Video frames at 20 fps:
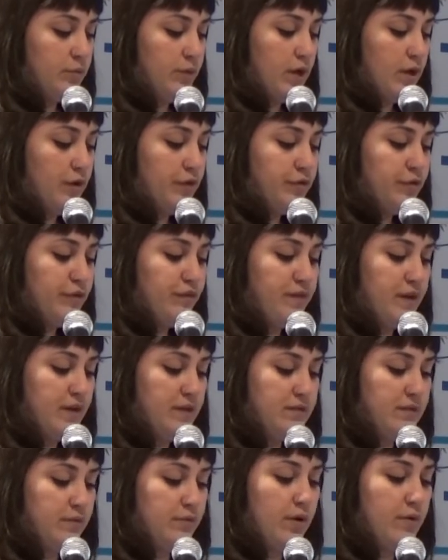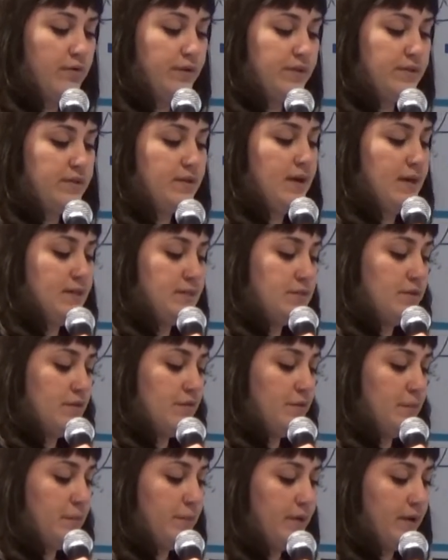we also face the growing threats
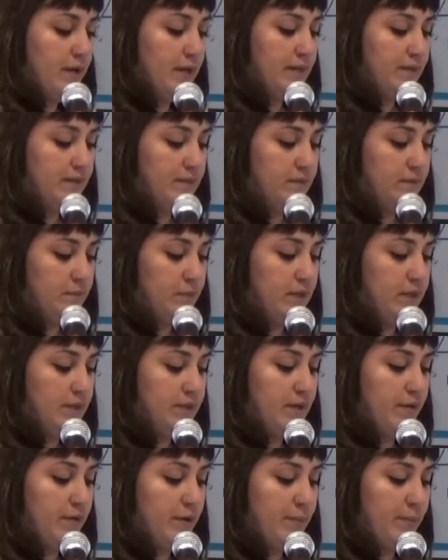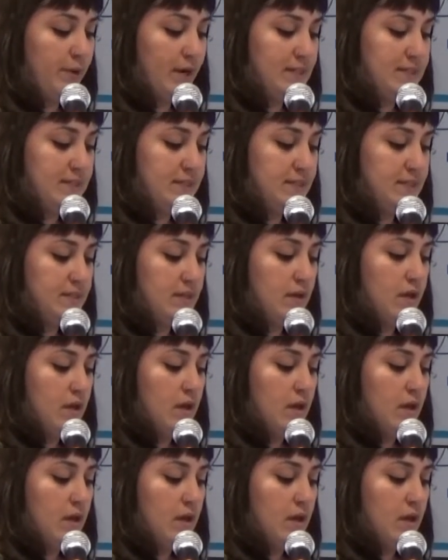of imperialist military presence,